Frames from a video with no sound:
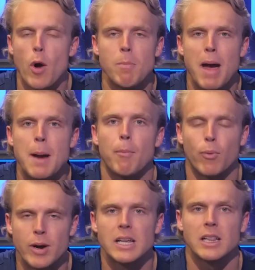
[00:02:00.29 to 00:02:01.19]
made
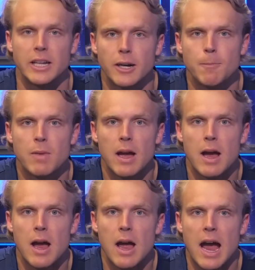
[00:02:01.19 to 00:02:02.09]
pretty clear.
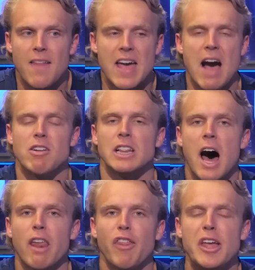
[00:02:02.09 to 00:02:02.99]
And they have a
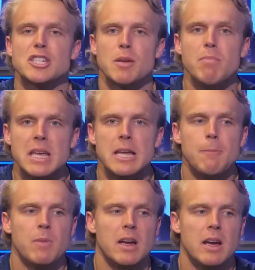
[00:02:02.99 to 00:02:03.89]
lot of things to
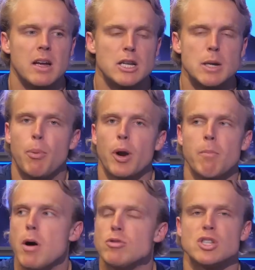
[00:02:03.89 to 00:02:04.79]
me, to put it
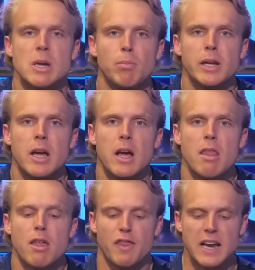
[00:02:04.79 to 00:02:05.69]
most simply,
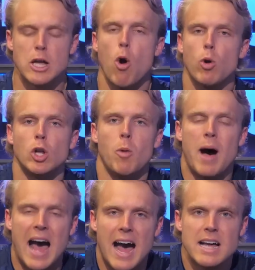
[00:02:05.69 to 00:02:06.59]
the things that Oklahoma
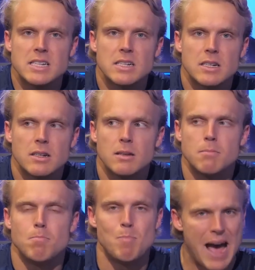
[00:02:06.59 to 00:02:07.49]
has
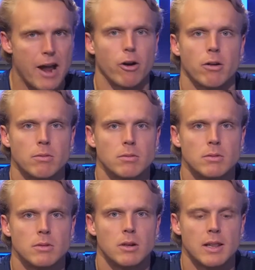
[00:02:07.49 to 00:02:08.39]
matter.
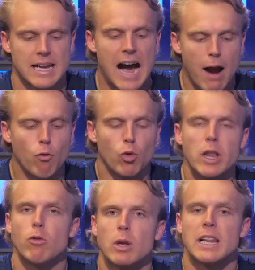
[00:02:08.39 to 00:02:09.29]
Like, I
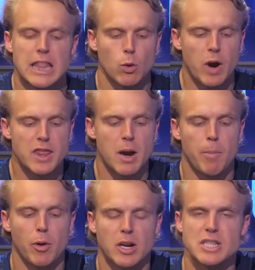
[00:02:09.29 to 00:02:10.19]
really, really like the way they're
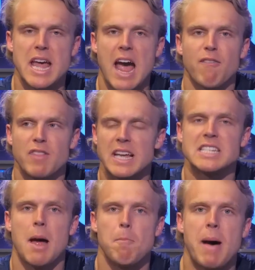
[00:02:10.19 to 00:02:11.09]
built because they have things
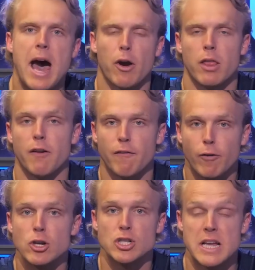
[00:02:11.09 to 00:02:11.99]
that matter. And the
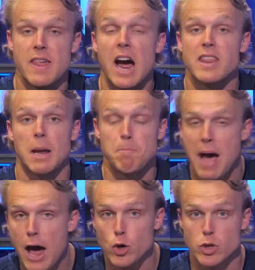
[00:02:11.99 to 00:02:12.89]
first thing that I think
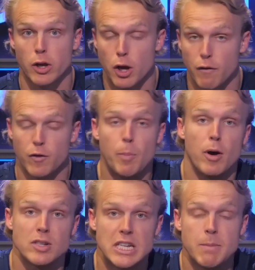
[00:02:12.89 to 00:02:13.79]
matters when you look at your
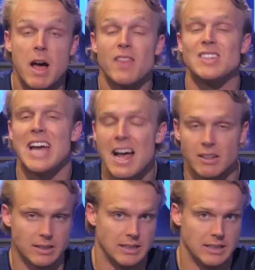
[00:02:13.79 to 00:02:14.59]
football team, the talent.